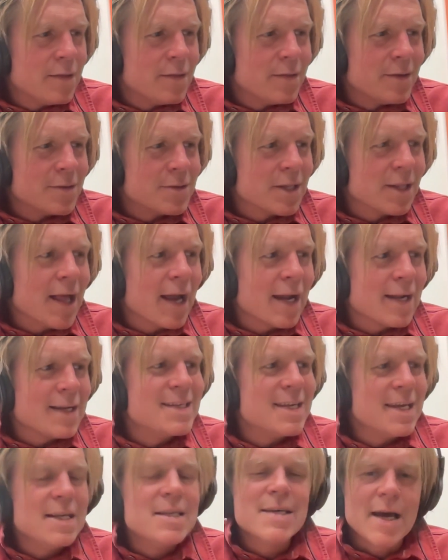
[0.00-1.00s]
there's a lot
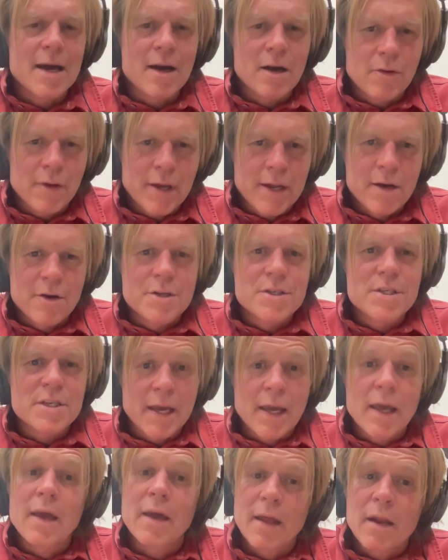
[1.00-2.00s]
of detail in her
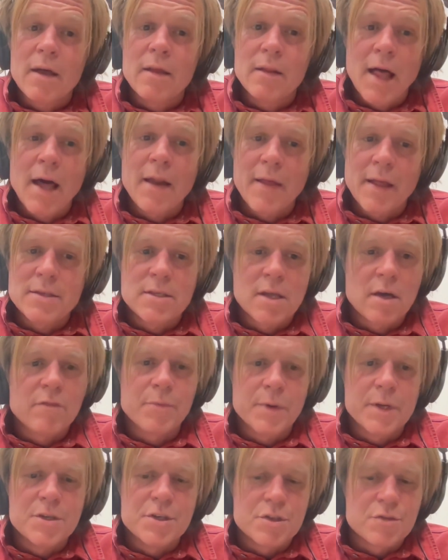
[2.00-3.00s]
singing, and a lot of that
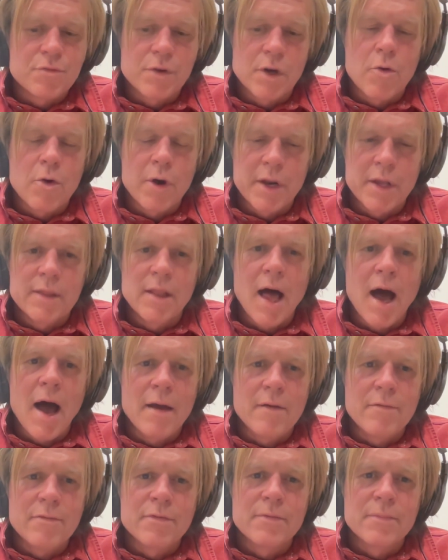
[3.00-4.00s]
stuff we just recorded
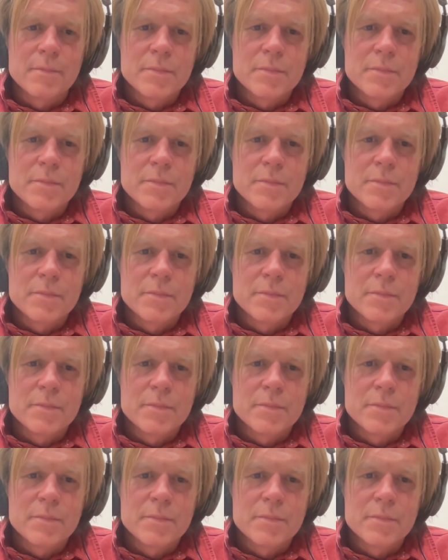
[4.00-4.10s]
live.